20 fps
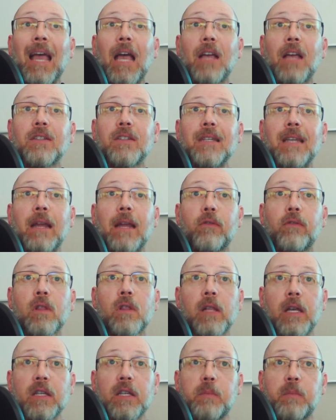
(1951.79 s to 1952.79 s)
has
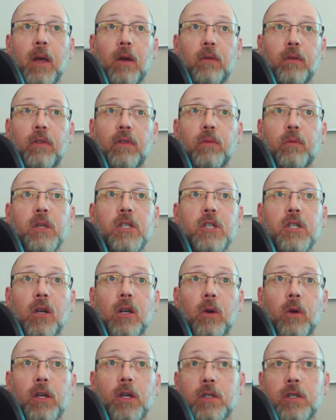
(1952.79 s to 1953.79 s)
nevertheless bound 3
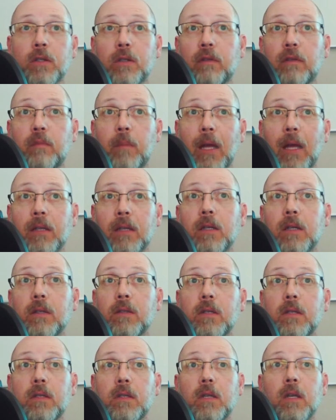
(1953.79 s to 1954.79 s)
generations of men
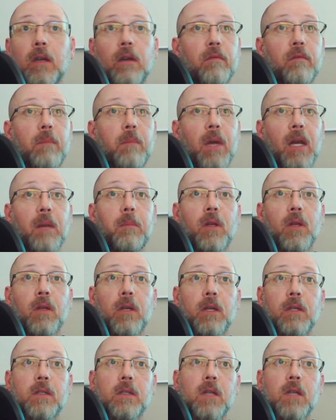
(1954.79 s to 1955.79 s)
consisting of many
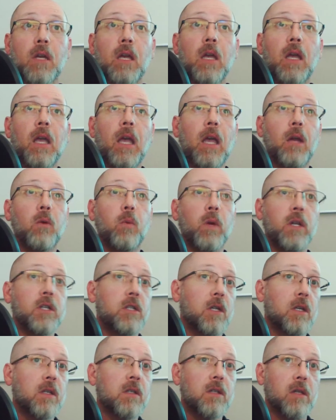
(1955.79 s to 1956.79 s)
millions, and
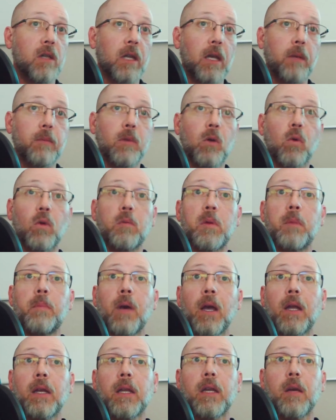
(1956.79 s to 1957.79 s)
which, it is claimed, will be
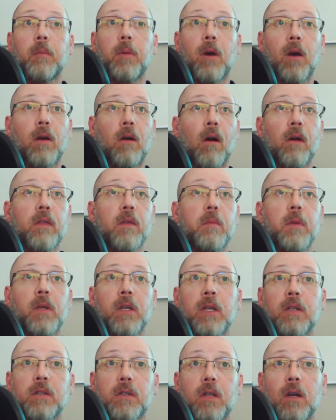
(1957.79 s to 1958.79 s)
binding upon all the
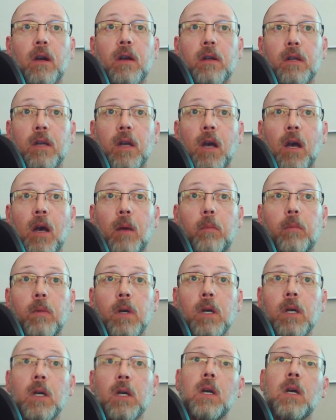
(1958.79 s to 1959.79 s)
millions that are to come,
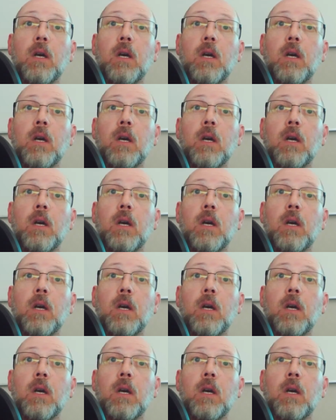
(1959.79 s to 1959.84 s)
